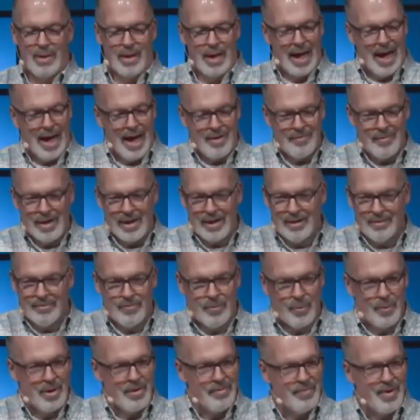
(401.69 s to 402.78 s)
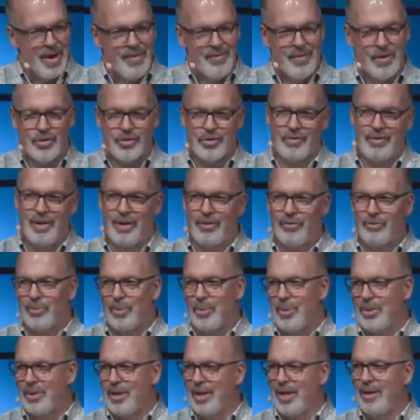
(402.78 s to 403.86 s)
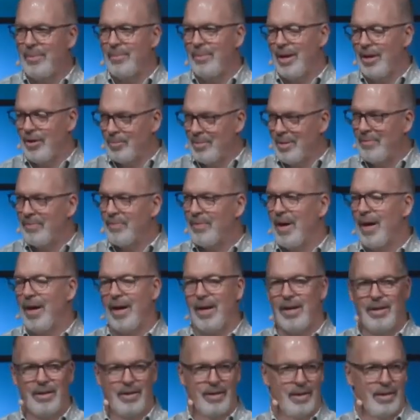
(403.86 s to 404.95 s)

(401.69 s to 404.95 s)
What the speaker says: having 45 years of history with him, it'll be fine.